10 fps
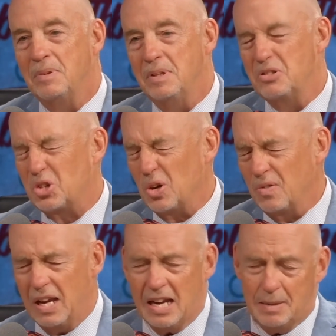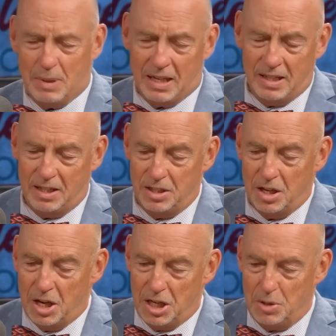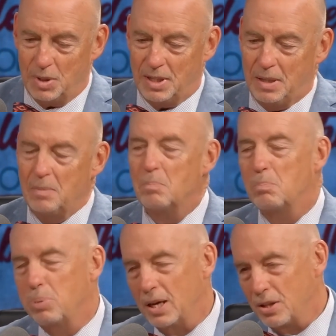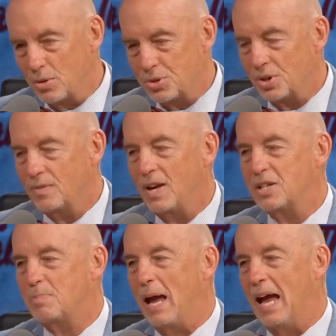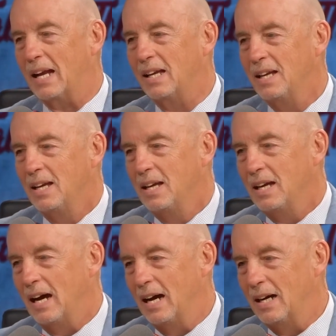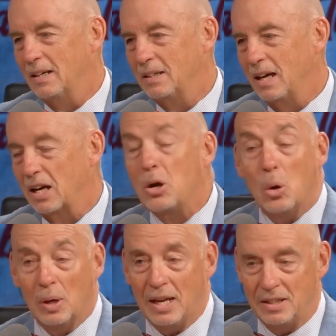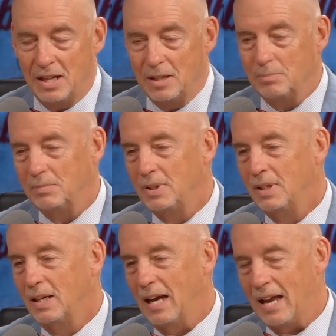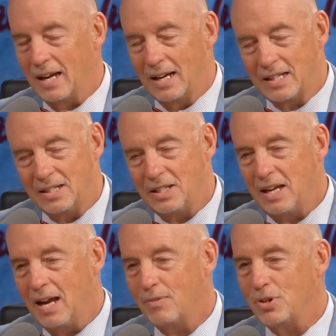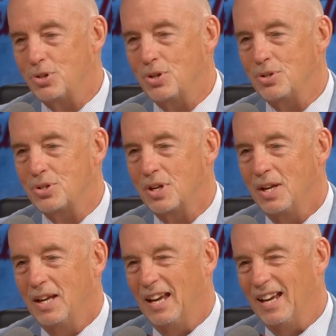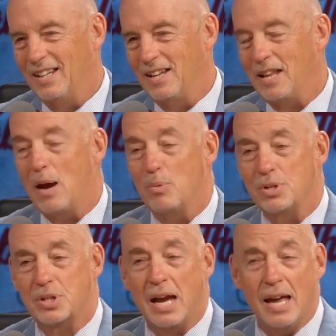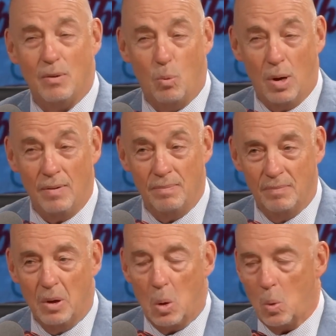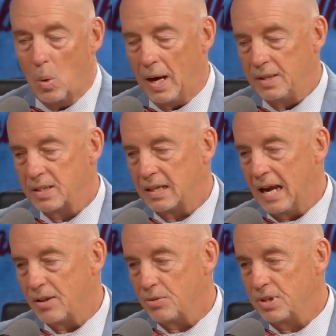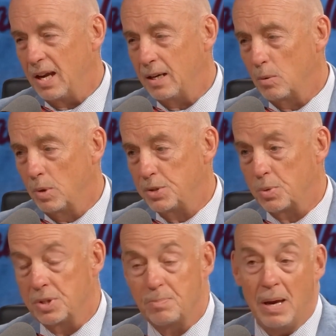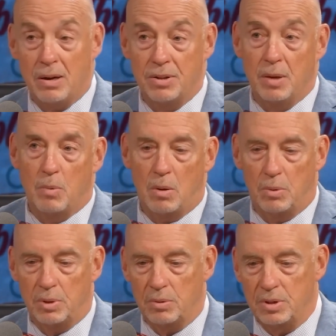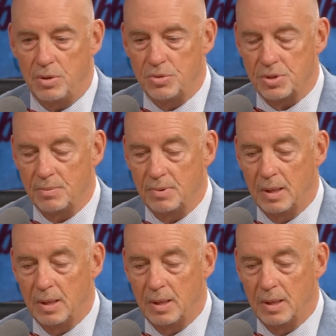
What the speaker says: survey, and you would bring those surveys back, collate them, get the averages. And then that was kind of one way to gather data, which was better than what we were using